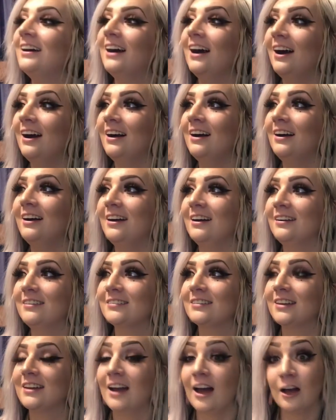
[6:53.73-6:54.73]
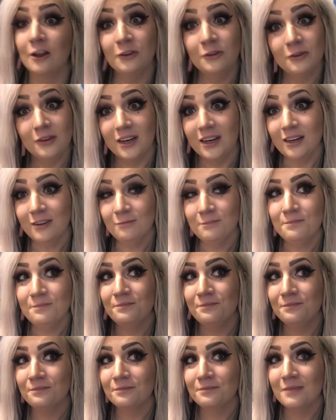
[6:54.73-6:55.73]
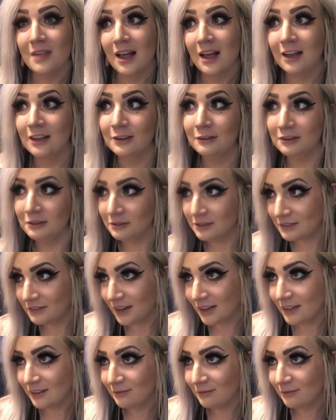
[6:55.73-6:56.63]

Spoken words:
Halloween was fun.